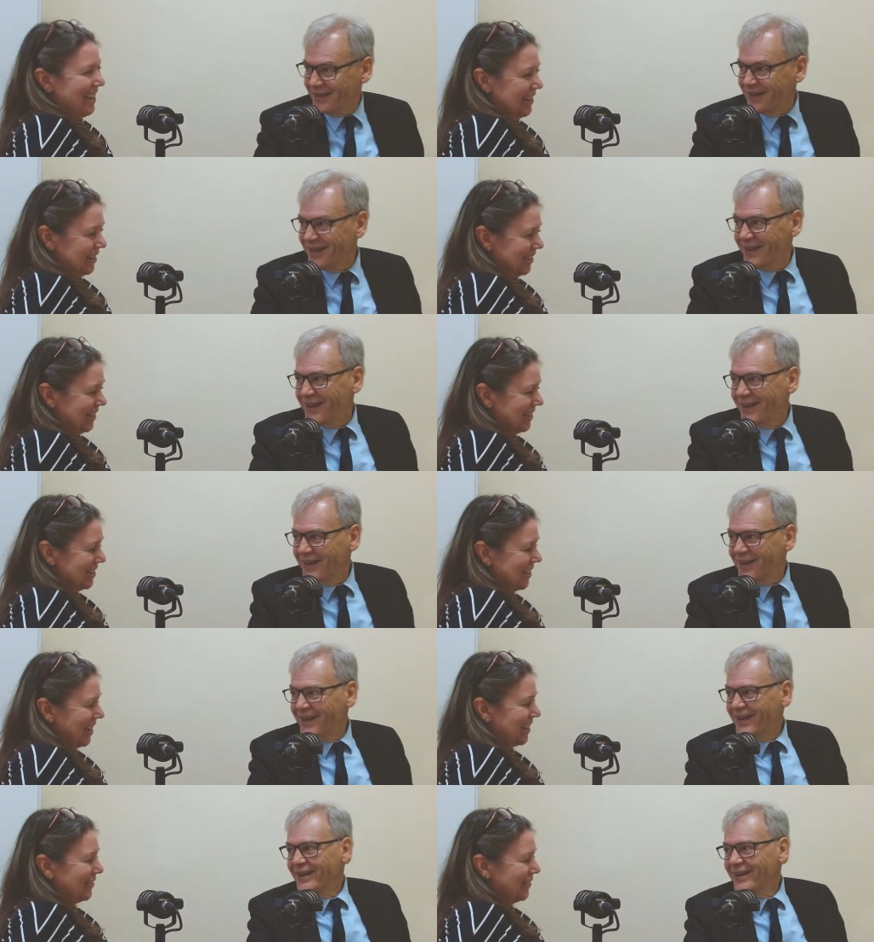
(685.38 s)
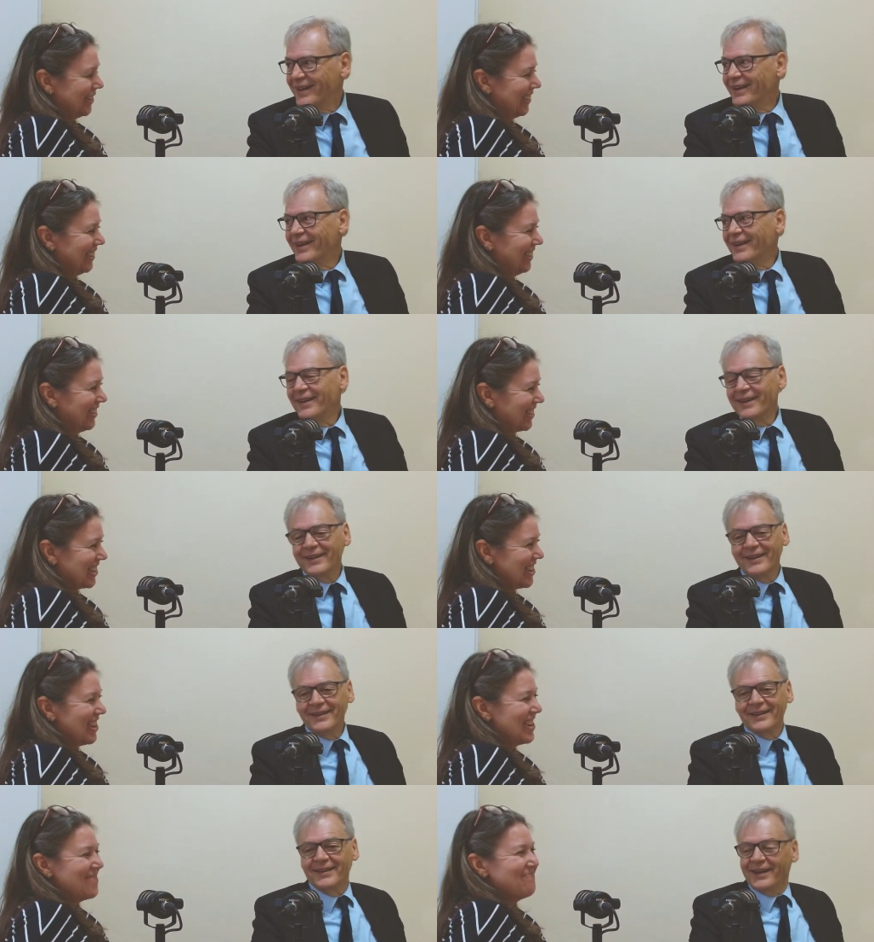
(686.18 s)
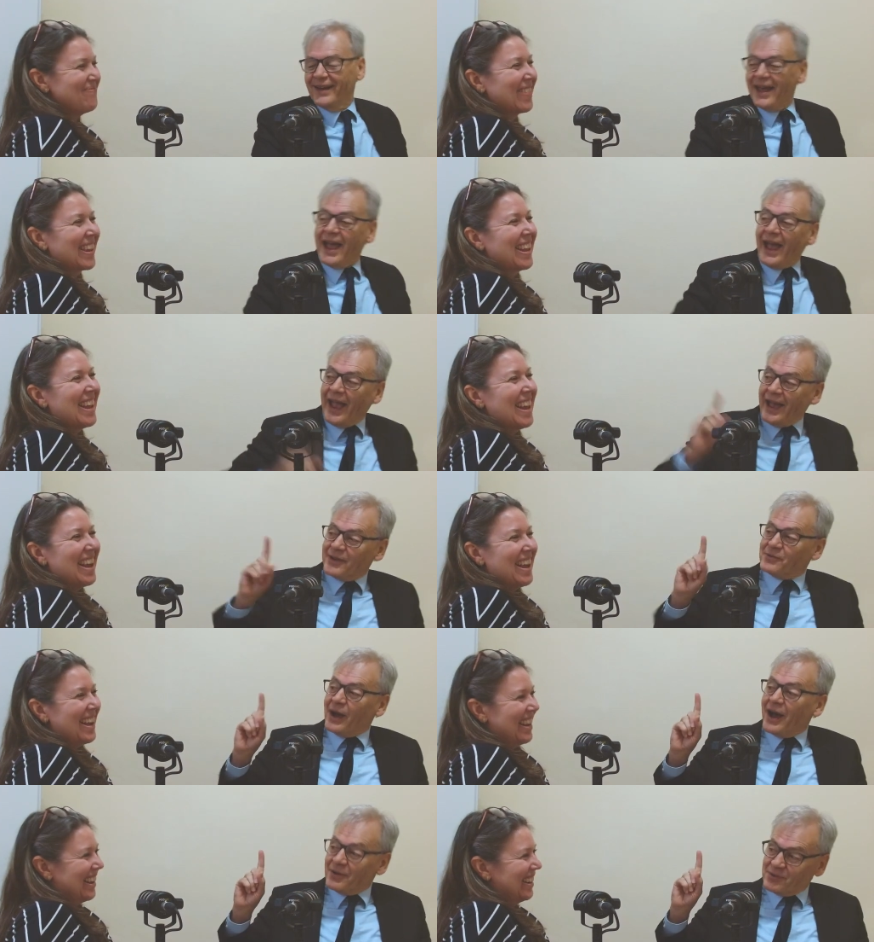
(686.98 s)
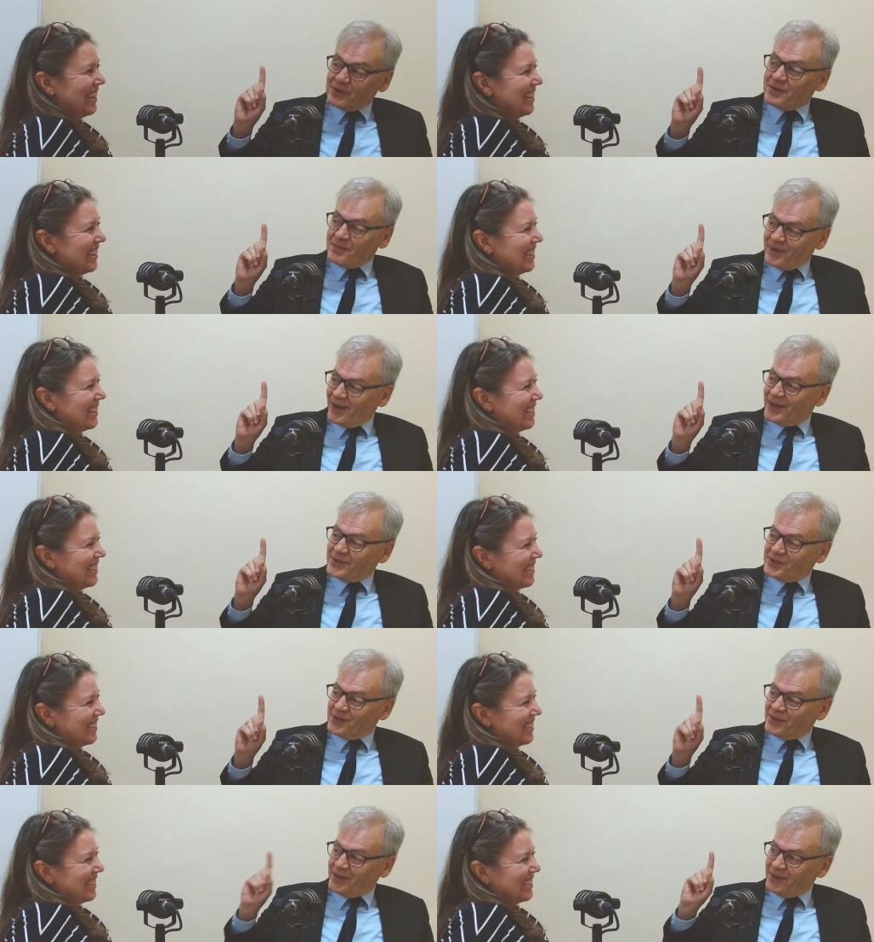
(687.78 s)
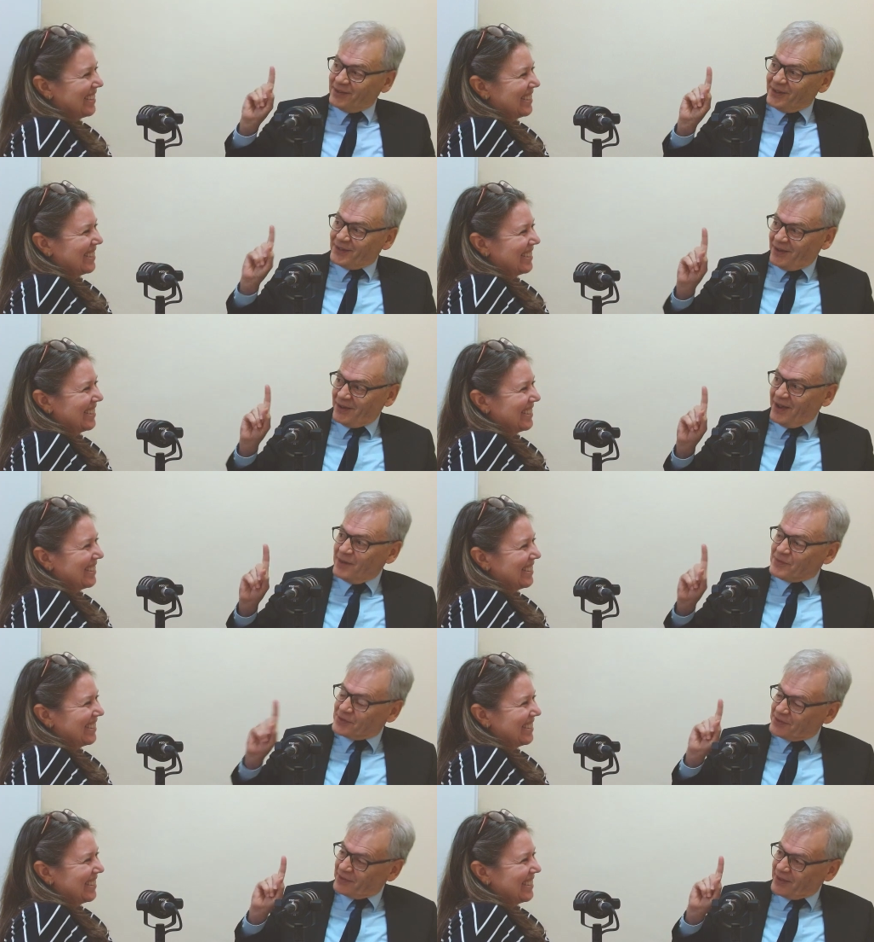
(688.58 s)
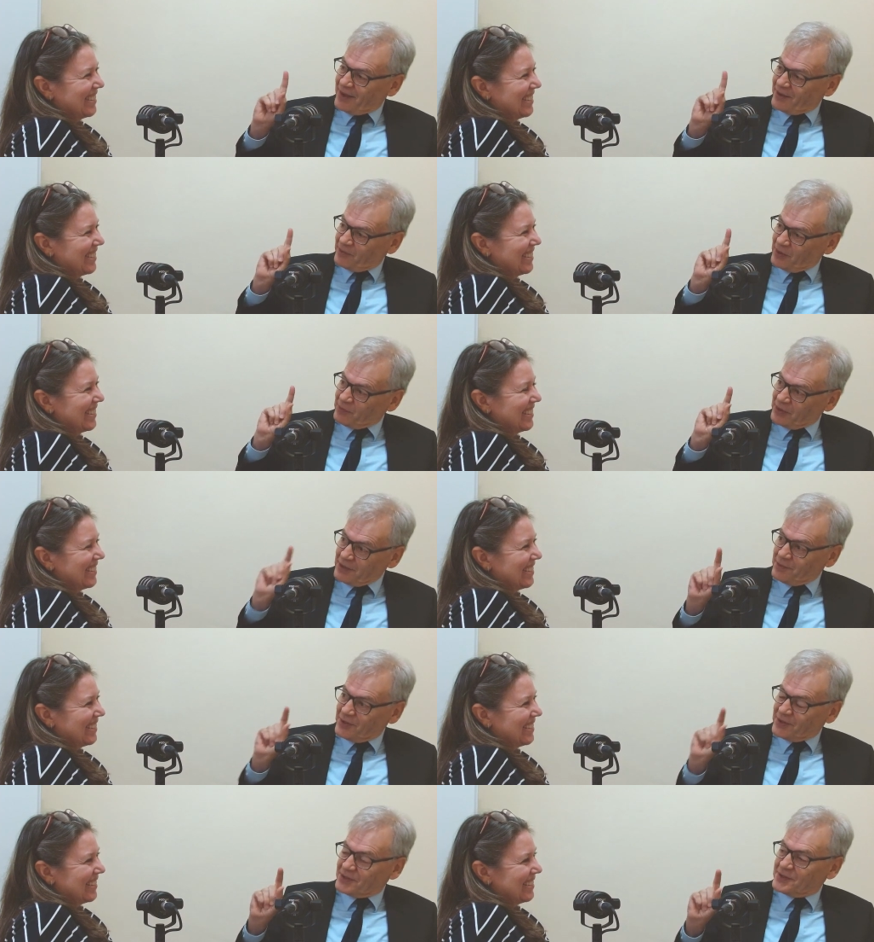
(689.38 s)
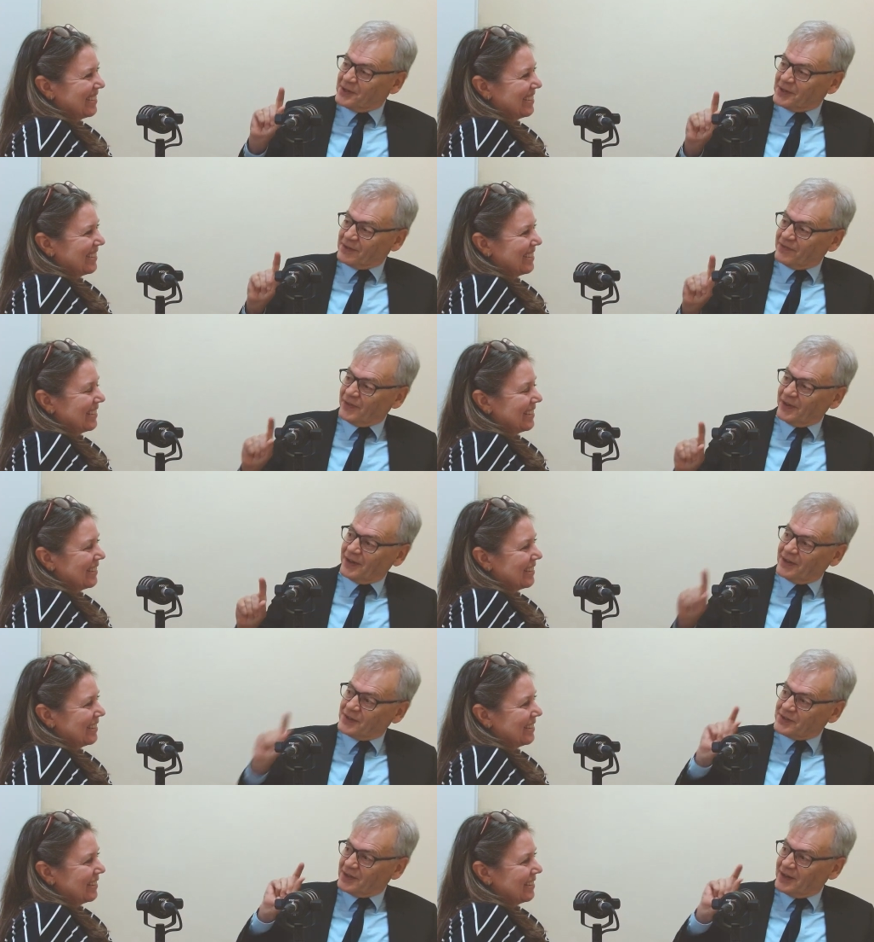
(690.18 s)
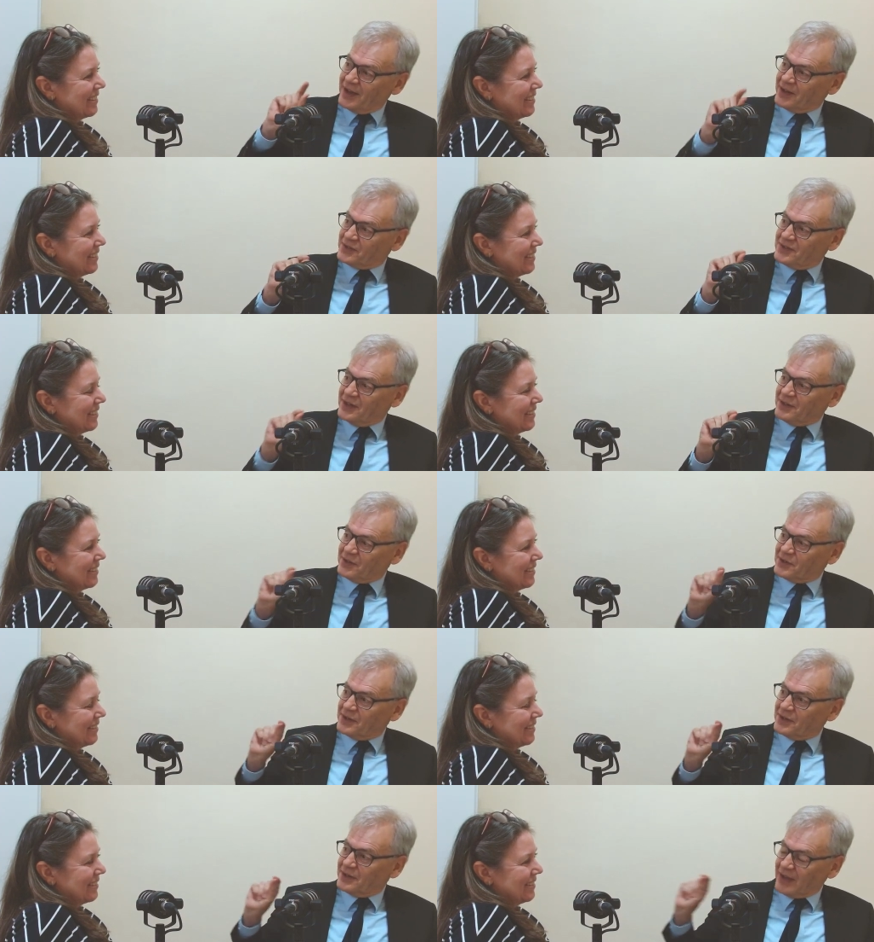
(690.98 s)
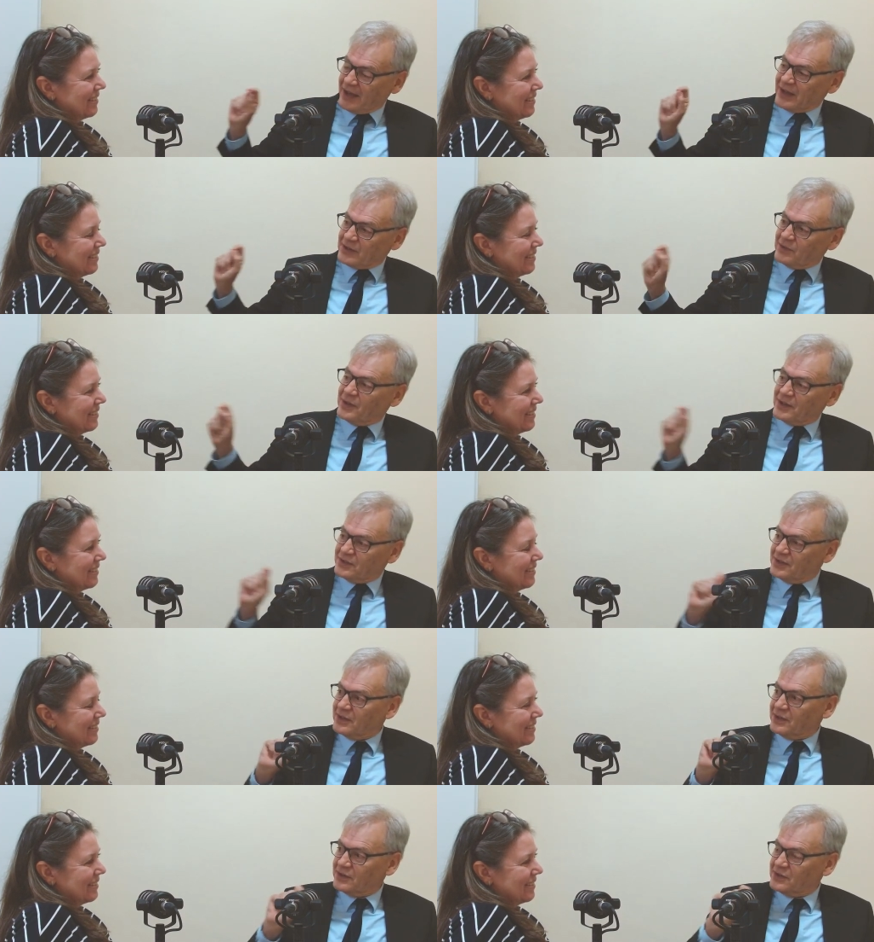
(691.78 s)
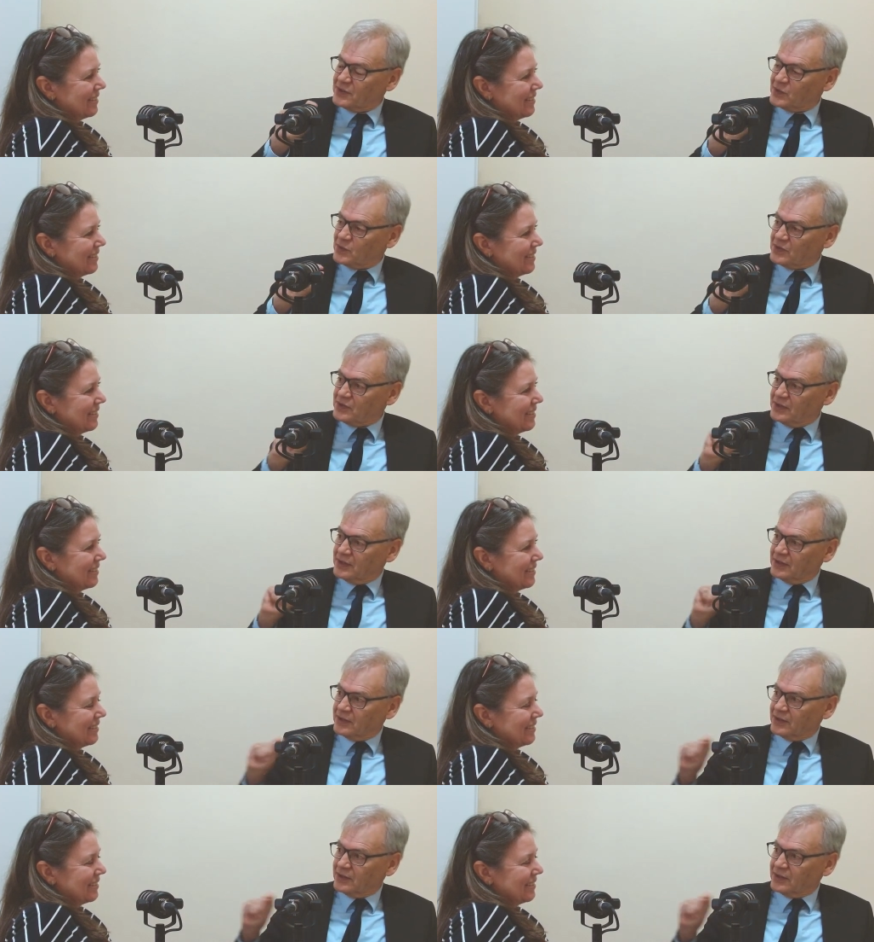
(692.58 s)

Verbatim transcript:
Speaker 1: and it did take a very long time.
Speaker 2: And I would remind you that in the times that when we were the certifiers and our signature, R2A signatures were sitting